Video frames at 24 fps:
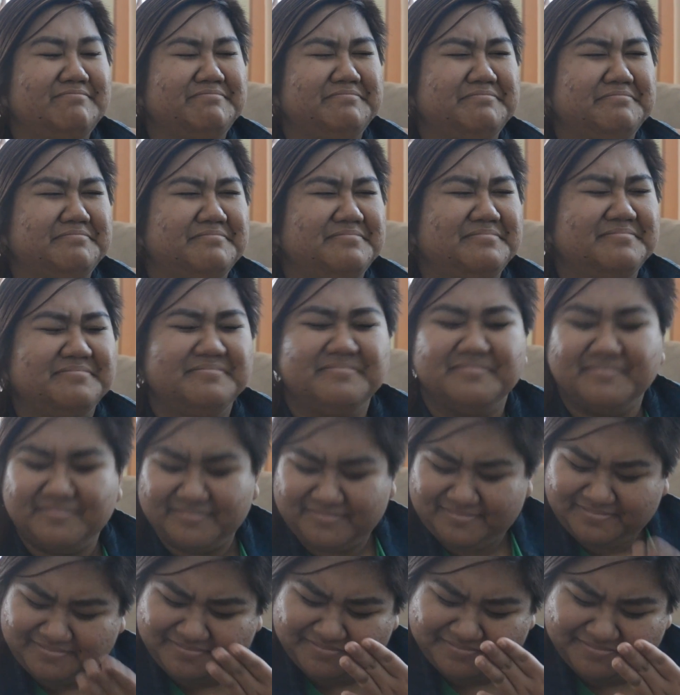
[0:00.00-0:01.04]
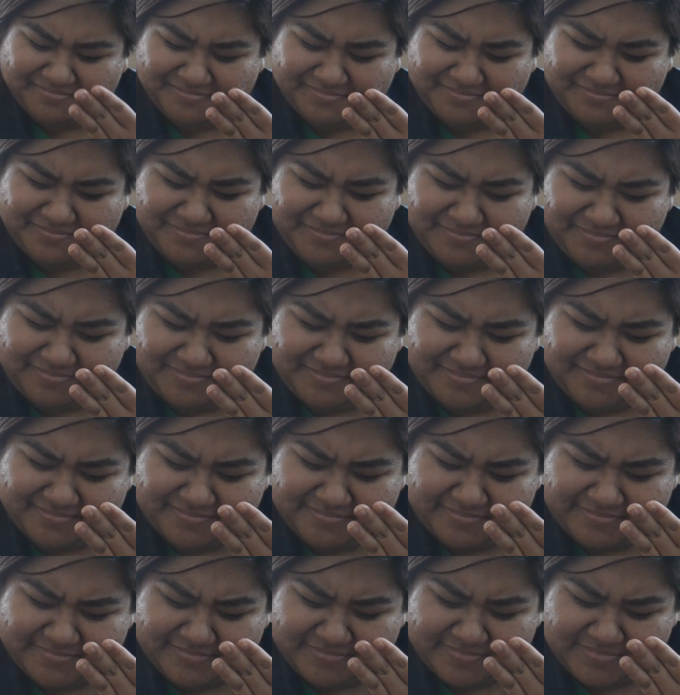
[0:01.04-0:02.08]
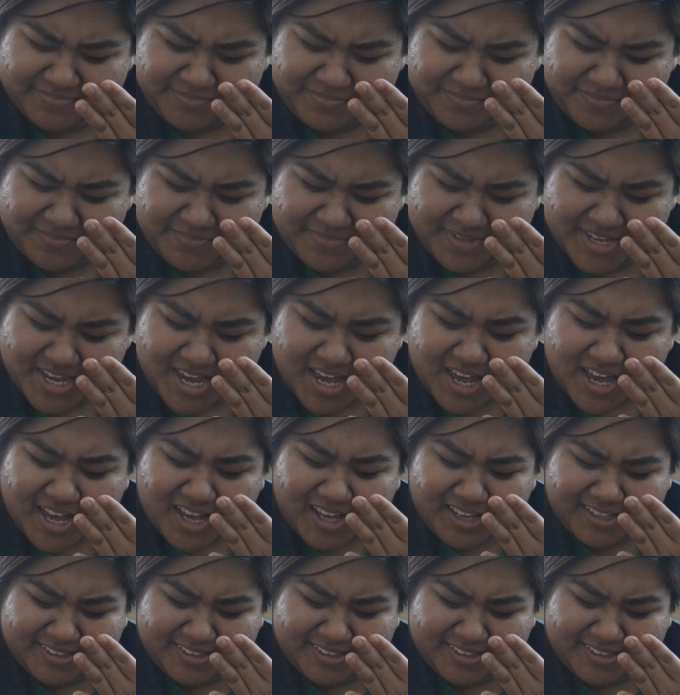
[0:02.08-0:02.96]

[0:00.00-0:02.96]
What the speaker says: [no speech]